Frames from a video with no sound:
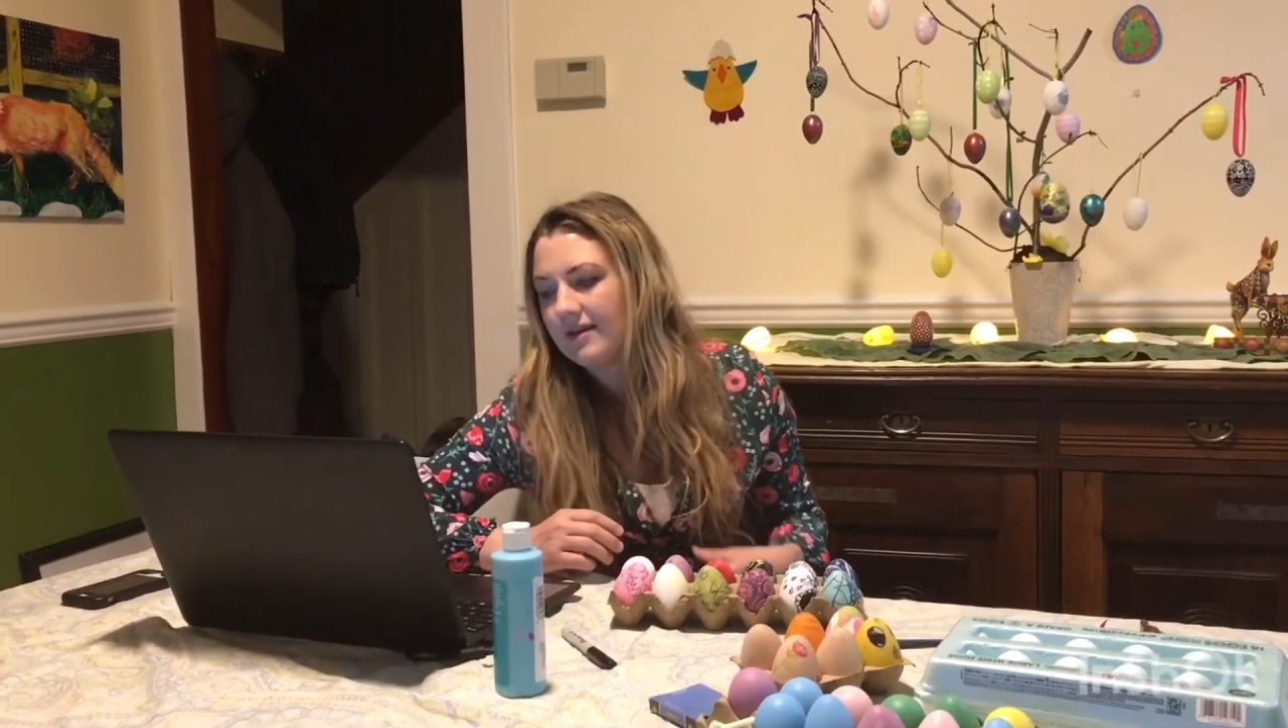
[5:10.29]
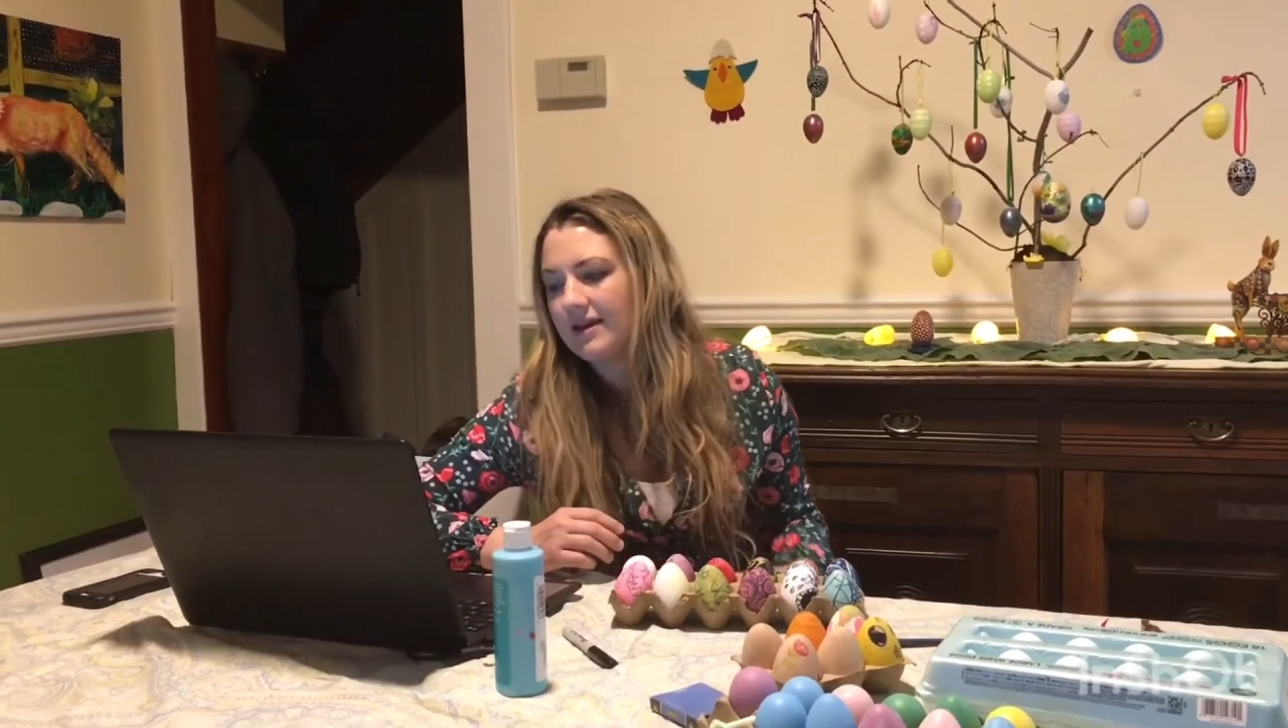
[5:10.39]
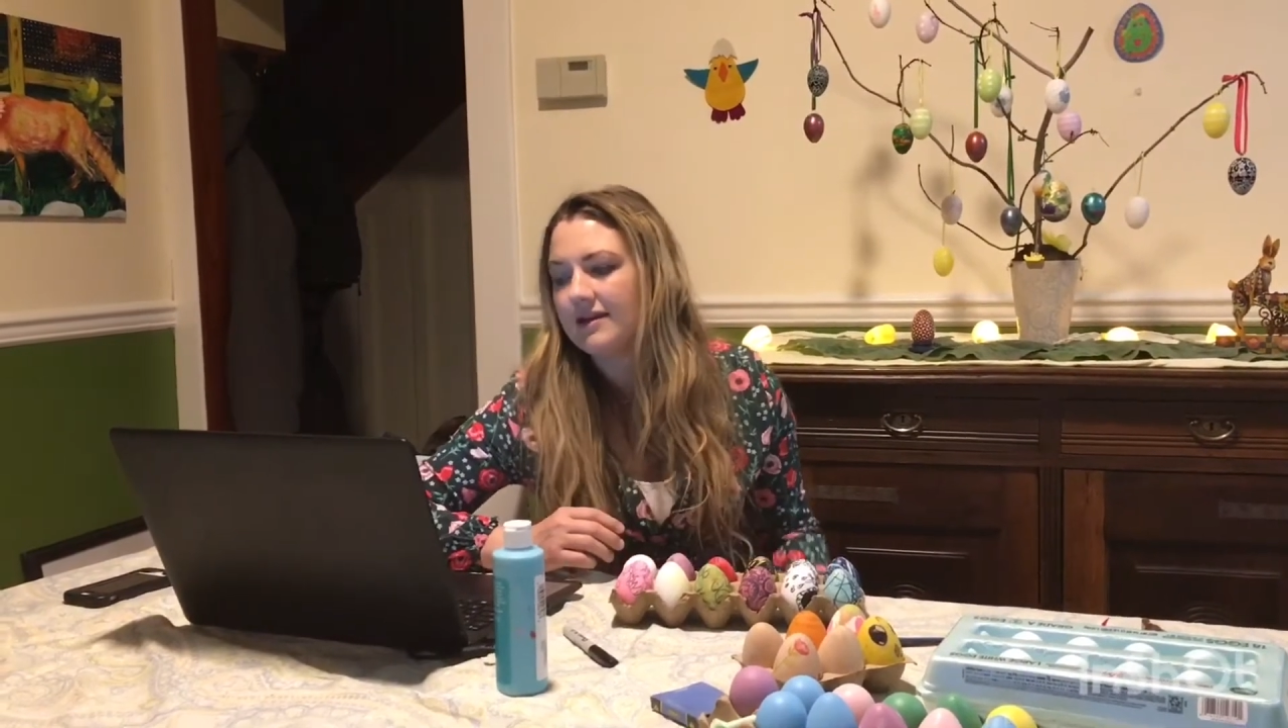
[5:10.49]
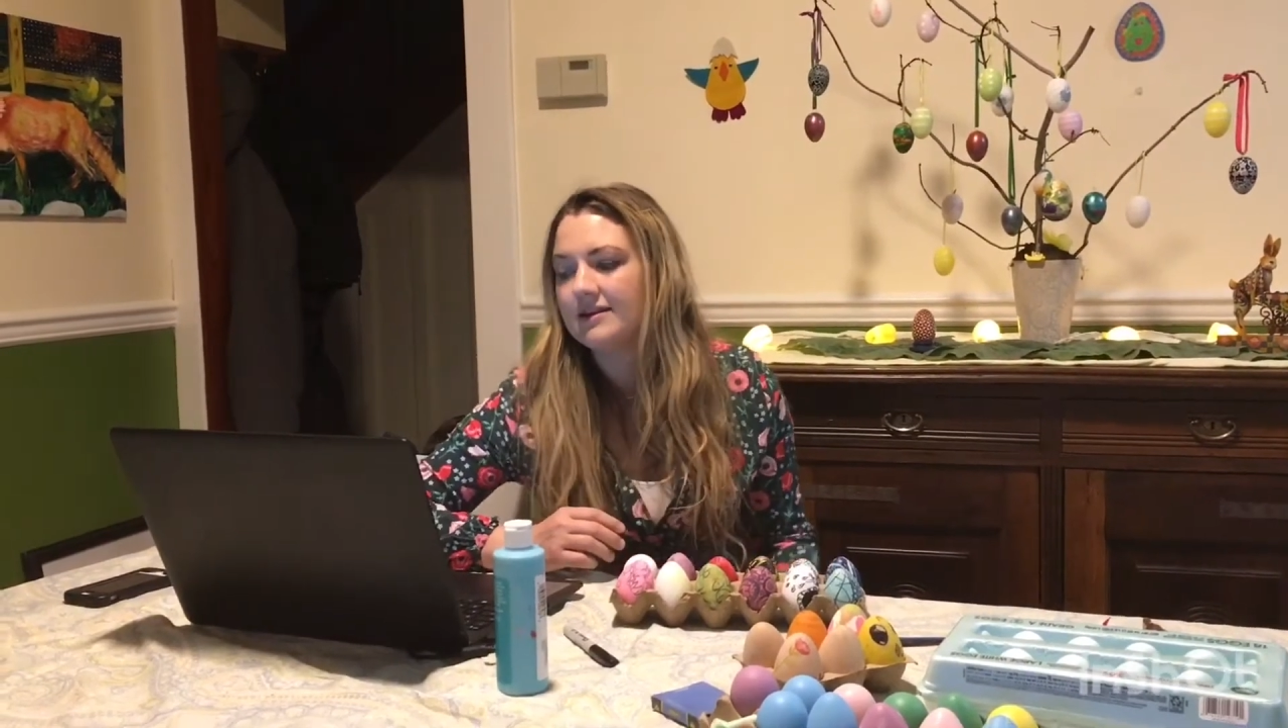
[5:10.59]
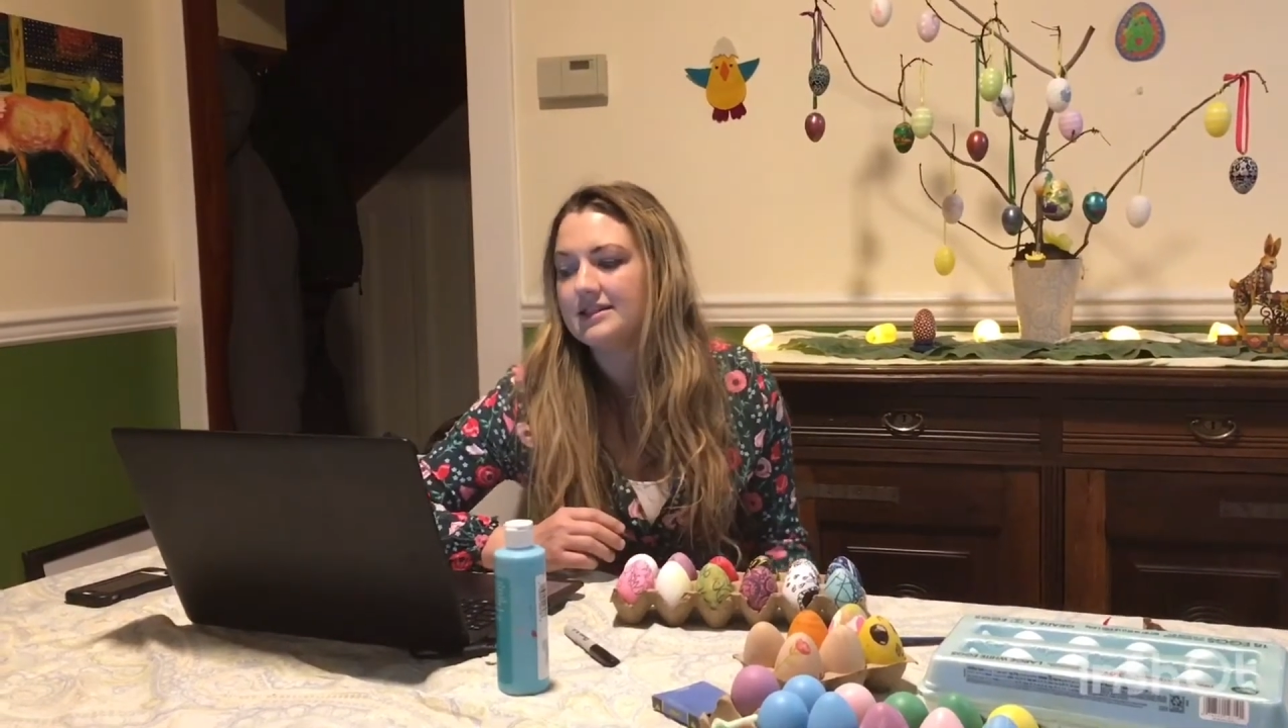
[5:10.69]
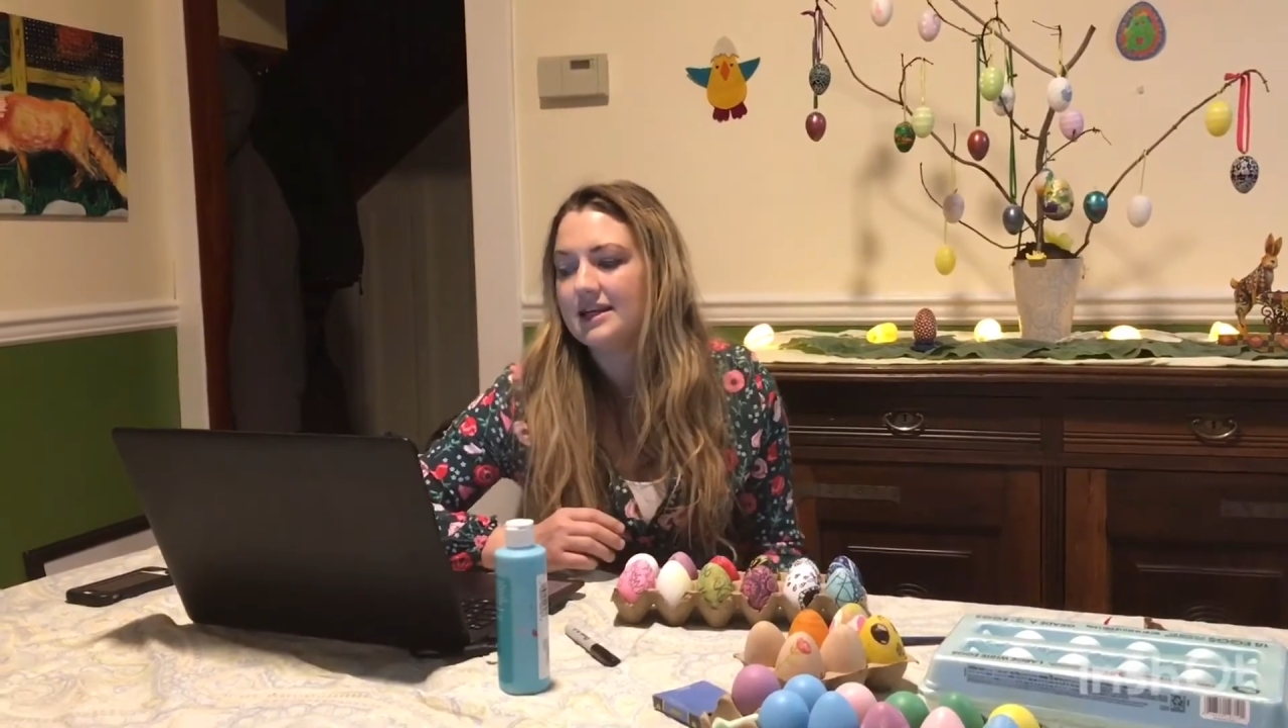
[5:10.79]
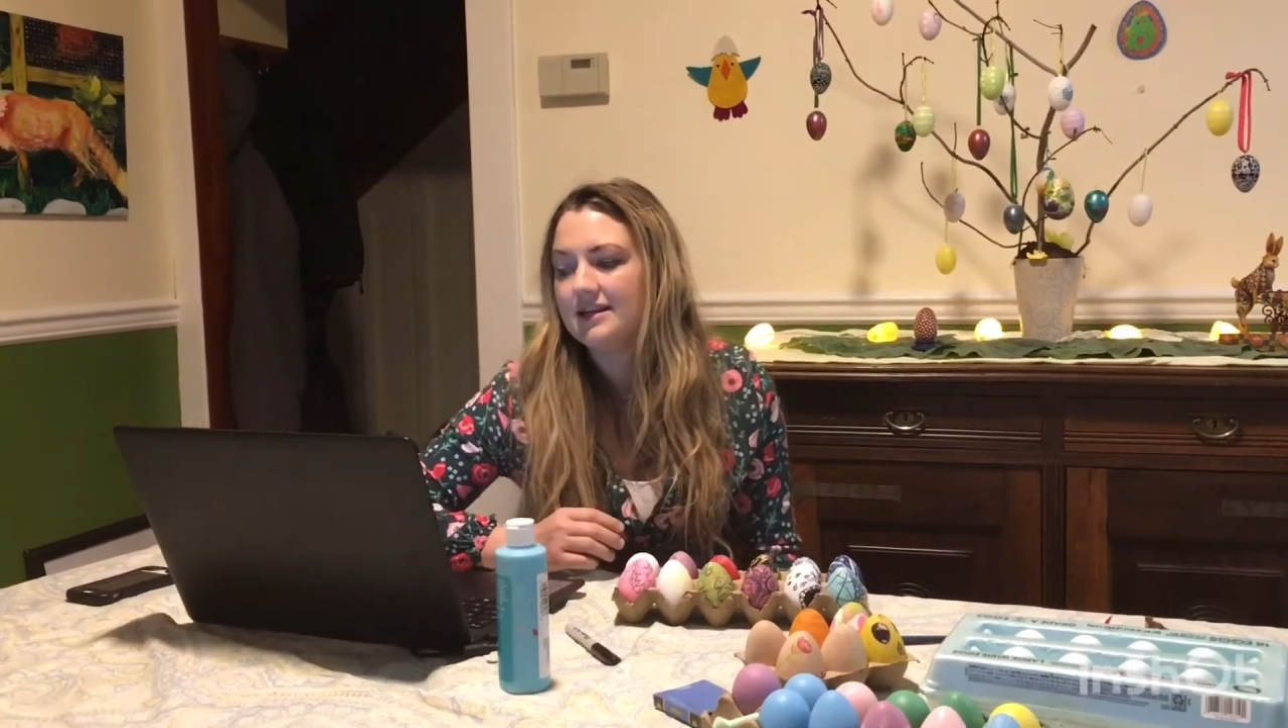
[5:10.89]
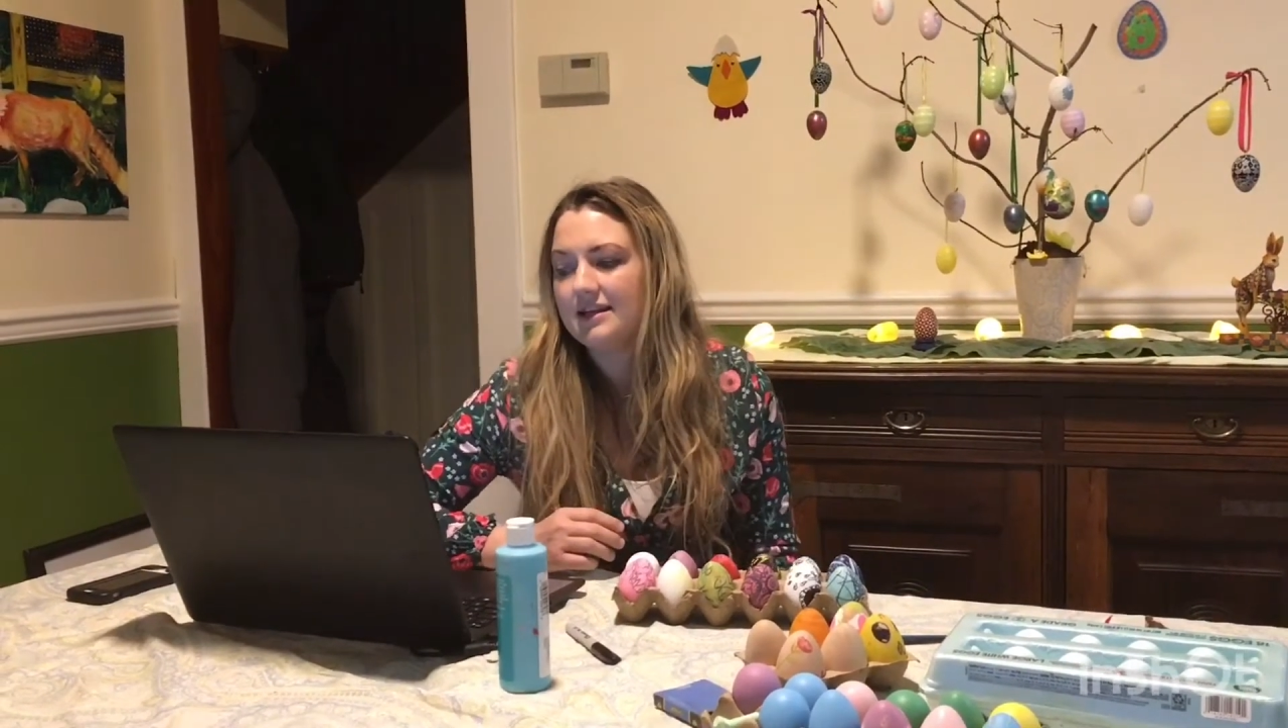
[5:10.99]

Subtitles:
In Christianity,